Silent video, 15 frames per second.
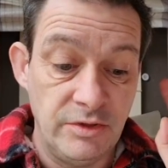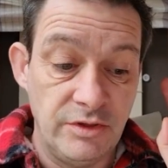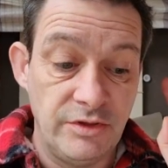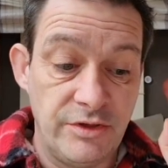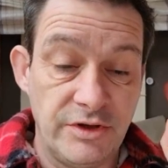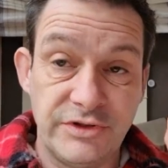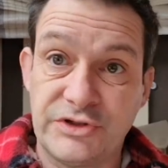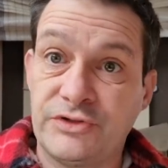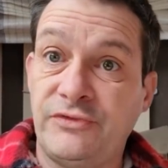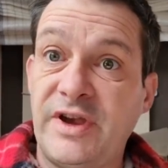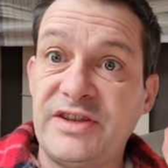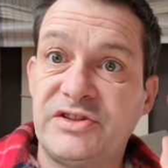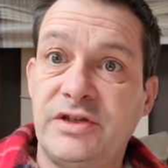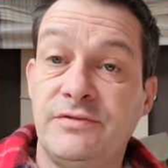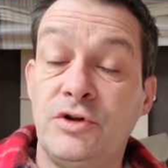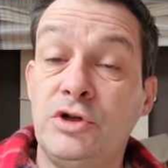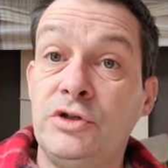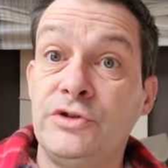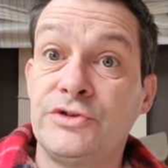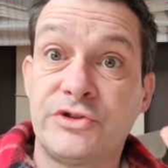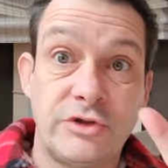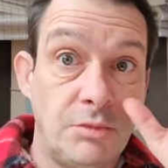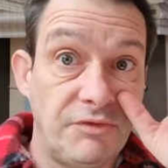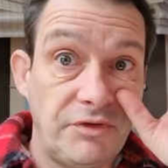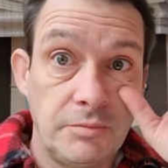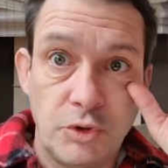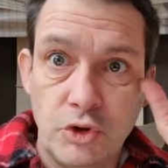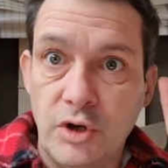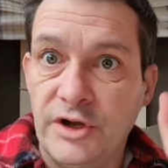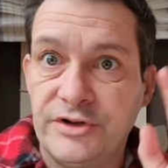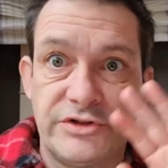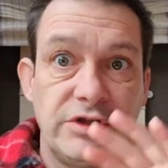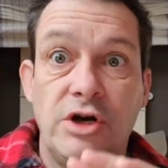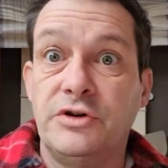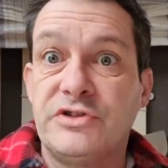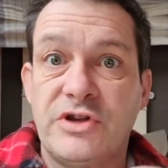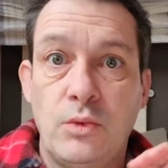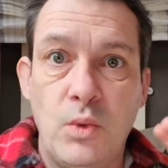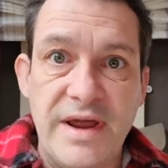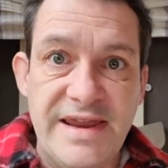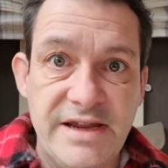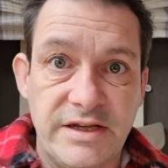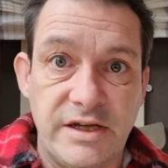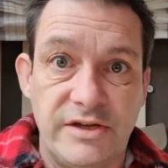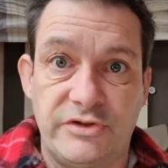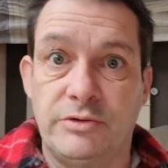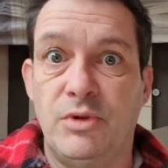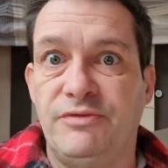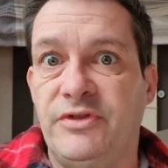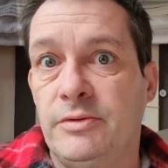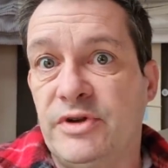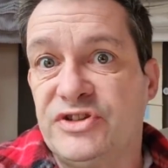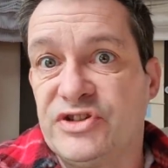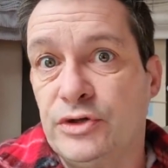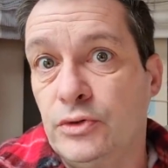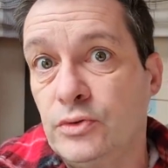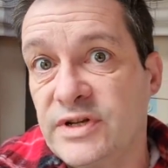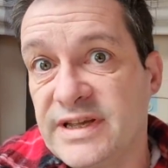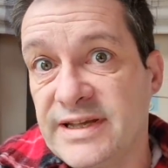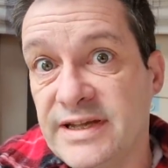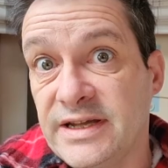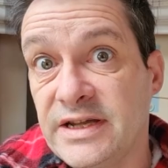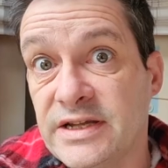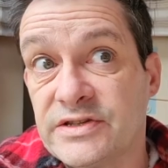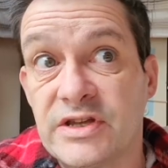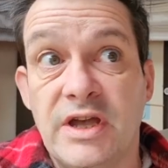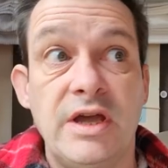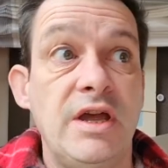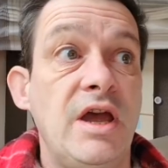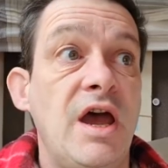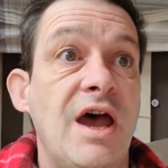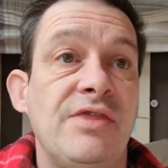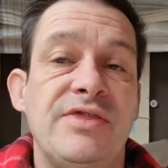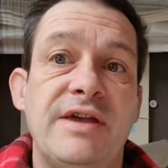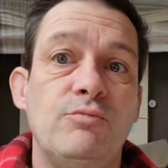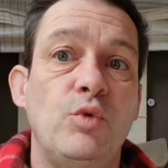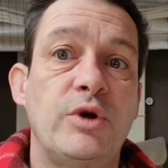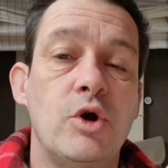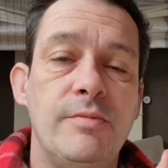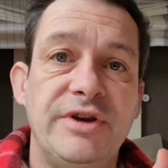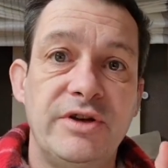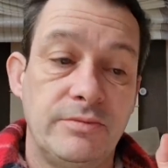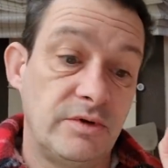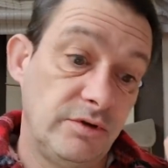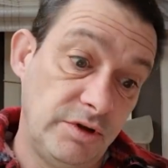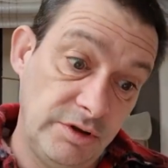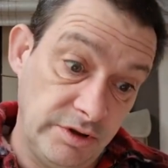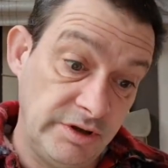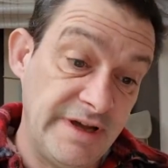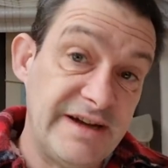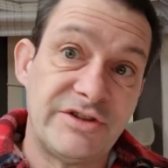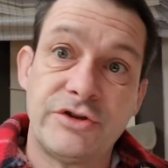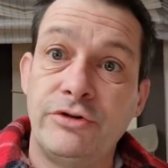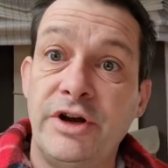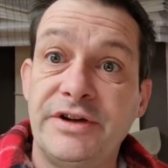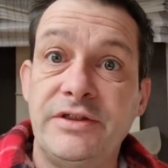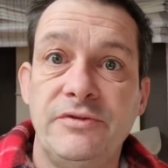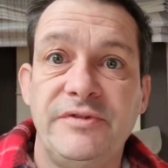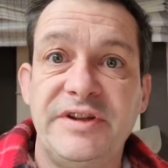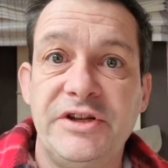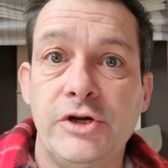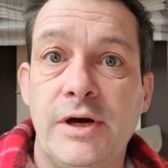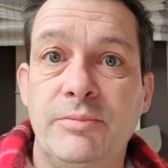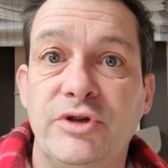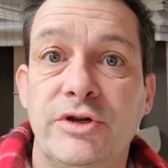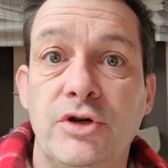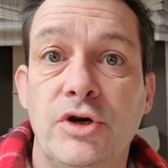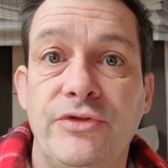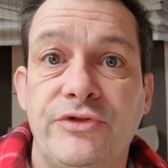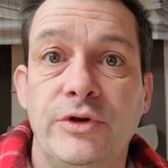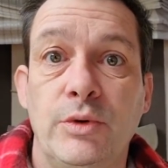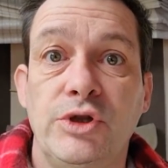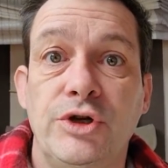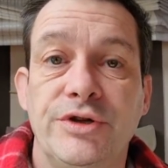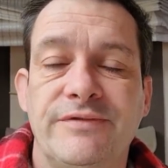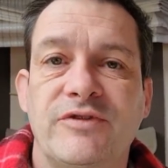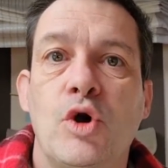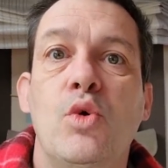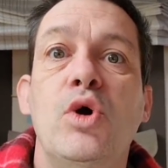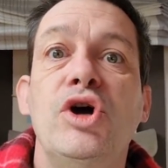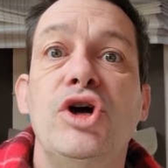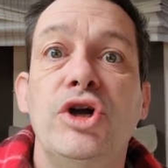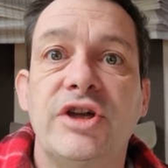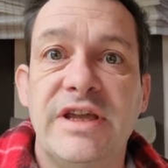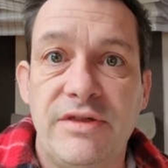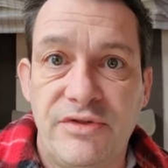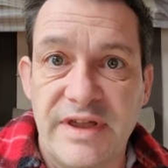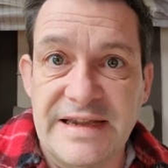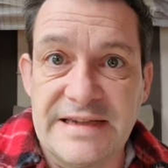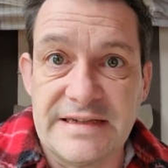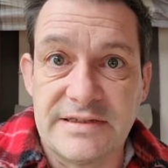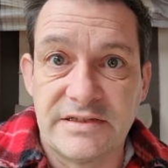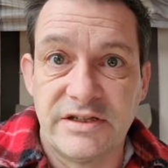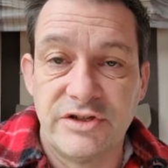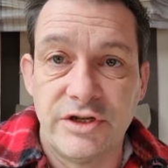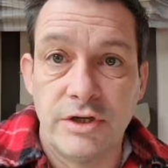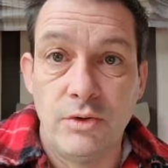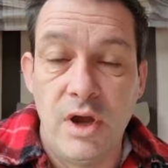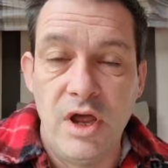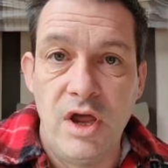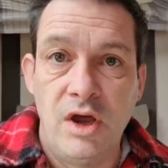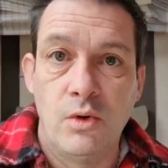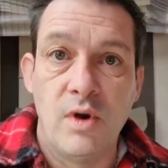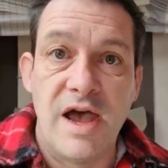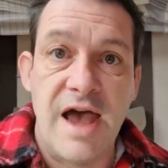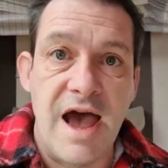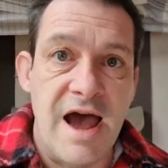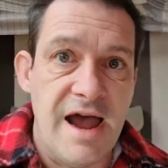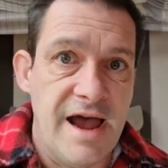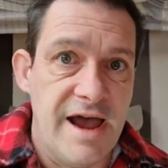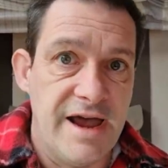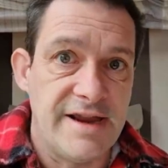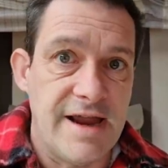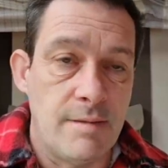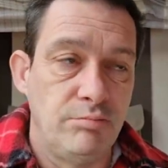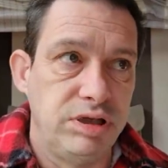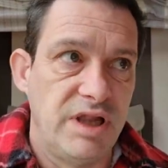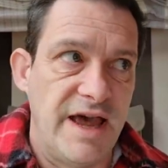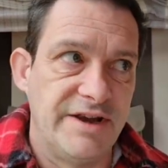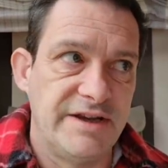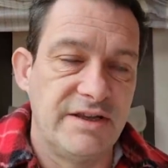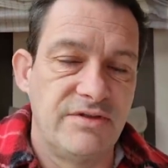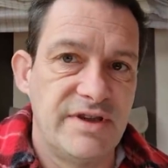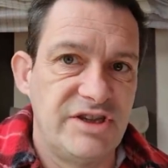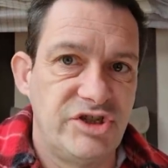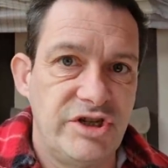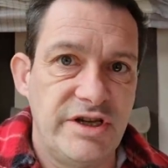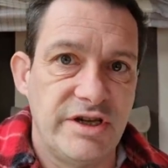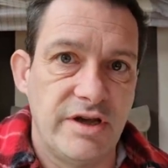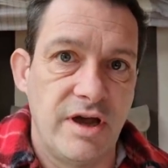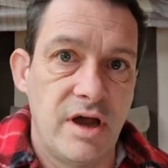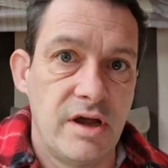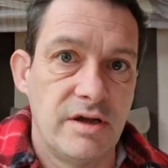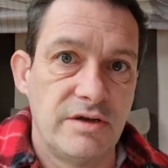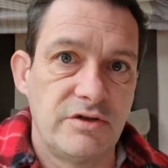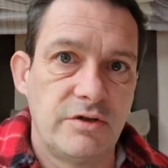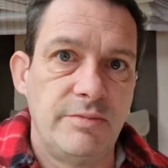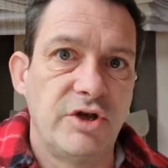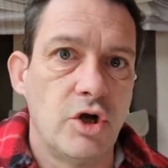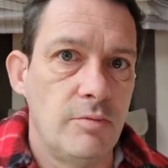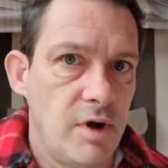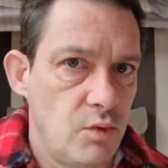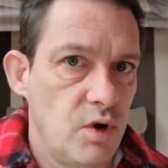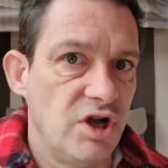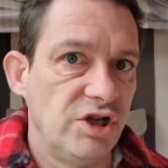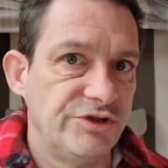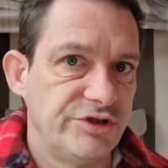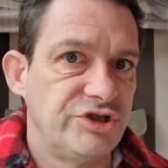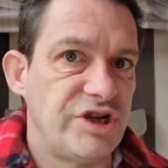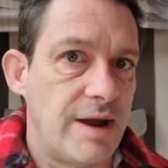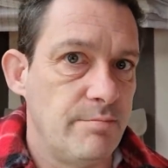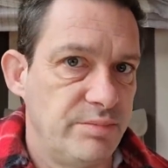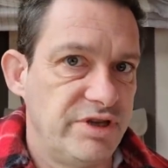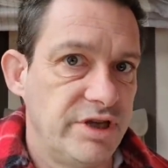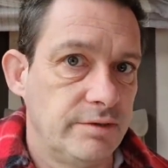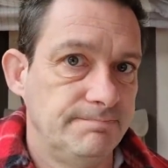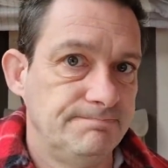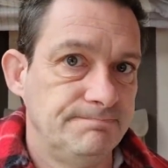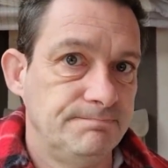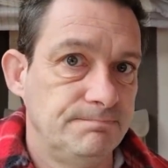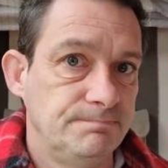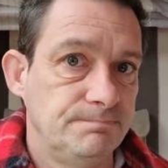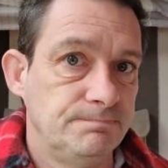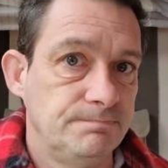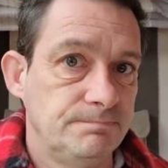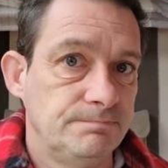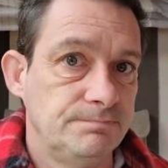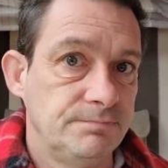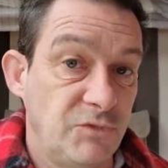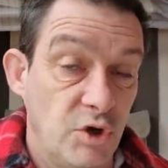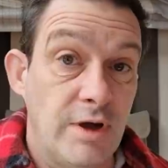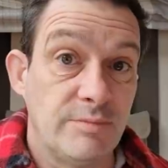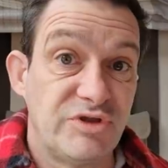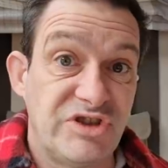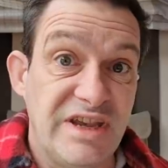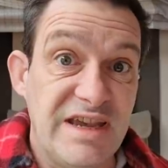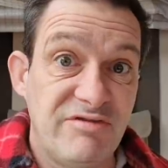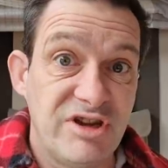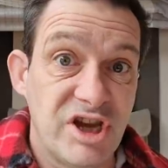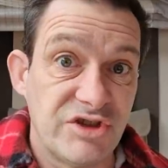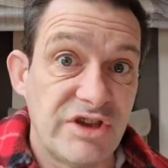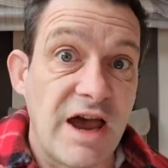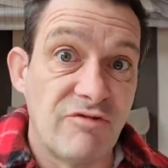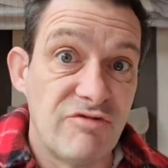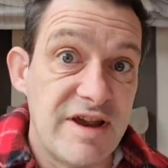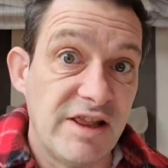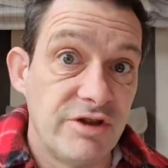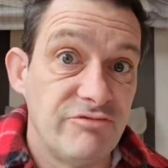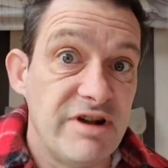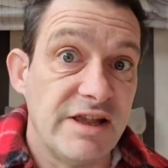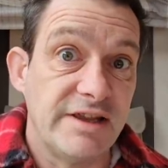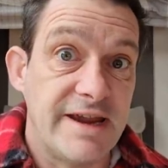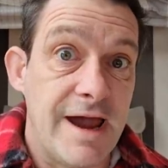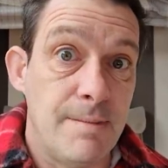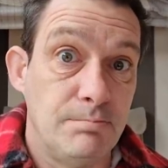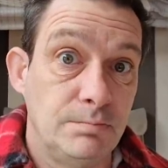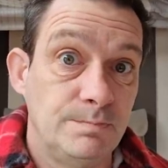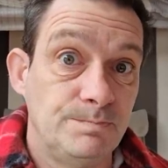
There's festivals, some of them go on as long as a week, some of them are two days, and then we're coming later on in the video, I'm going to go through a lot of quirky things to do, where I am planning this year to become a world champion. No, I'm serious. I really, really am.